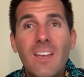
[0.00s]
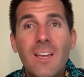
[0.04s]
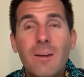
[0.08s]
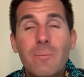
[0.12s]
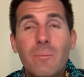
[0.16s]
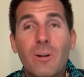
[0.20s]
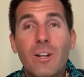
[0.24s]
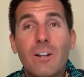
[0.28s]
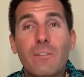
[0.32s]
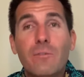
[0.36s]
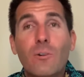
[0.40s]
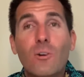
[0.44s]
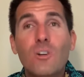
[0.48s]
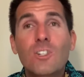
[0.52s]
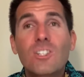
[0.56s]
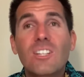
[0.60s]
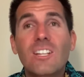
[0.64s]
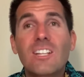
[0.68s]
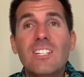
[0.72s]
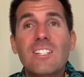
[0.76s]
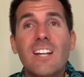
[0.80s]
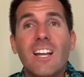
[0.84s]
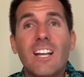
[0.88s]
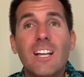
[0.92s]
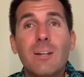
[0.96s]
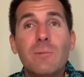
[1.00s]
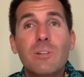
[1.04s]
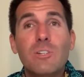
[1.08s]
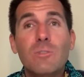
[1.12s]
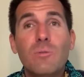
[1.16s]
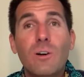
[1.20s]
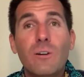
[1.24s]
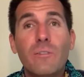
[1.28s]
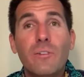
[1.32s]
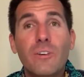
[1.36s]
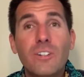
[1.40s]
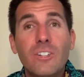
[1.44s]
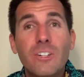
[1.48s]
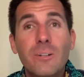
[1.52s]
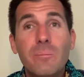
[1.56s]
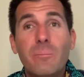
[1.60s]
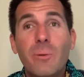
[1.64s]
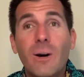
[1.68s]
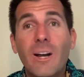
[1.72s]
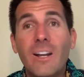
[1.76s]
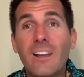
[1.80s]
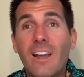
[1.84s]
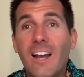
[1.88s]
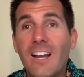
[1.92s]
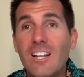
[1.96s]
but unfortunately it's not gonna be $1,200,
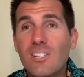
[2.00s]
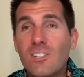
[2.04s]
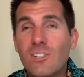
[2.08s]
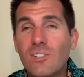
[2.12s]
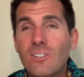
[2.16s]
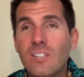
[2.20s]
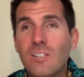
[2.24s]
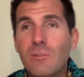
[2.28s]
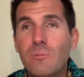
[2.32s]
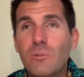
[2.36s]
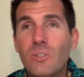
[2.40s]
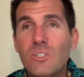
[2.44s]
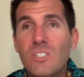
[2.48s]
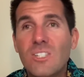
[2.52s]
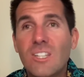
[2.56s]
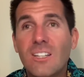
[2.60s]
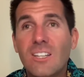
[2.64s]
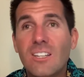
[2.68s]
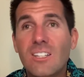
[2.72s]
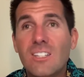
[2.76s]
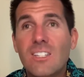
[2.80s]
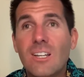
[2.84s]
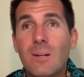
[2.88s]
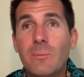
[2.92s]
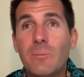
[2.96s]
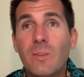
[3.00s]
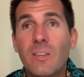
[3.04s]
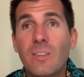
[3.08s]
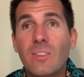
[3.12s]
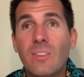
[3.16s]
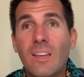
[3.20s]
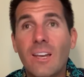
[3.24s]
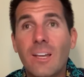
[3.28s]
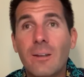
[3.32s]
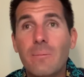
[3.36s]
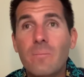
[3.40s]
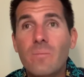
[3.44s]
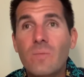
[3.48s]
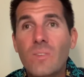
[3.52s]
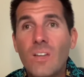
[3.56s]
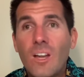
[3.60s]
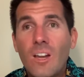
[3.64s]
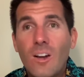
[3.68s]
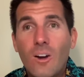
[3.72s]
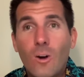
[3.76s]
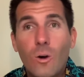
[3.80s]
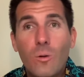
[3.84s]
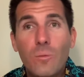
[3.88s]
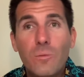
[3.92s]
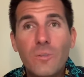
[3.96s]
but I certainly will send you something that
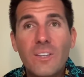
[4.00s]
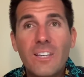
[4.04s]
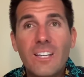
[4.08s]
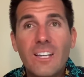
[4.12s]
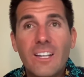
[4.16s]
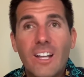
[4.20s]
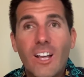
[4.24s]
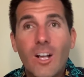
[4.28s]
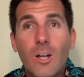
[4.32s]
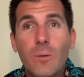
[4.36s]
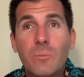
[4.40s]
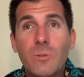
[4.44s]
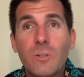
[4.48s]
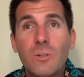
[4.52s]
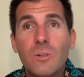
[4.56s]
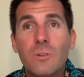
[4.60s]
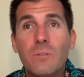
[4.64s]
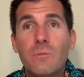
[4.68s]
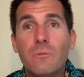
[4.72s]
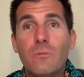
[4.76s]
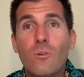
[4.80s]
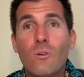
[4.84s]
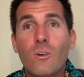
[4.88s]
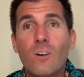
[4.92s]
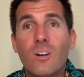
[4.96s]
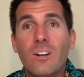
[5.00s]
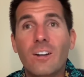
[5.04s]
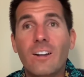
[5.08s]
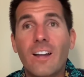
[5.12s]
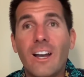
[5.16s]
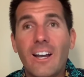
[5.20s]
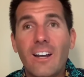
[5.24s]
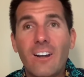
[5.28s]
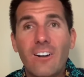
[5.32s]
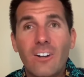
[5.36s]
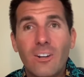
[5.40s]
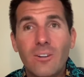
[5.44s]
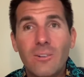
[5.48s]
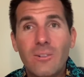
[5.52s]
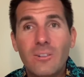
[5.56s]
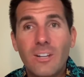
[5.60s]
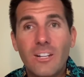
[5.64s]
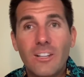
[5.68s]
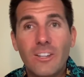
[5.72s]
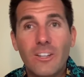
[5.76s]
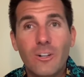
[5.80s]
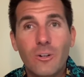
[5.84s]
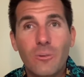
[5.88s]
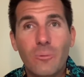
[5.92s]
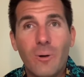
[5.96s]
hopefully can help you for, I don't know, a
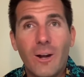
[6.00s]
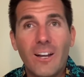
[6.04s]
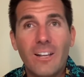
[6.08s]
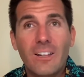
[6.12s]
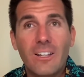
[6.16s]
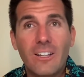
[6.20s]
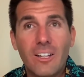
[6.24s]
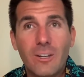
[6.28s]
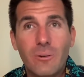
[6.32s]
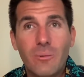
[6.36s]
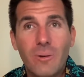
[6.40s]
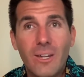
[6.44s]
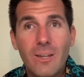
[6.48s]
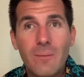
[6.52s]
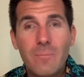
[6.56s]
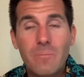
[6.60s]
little while anyway.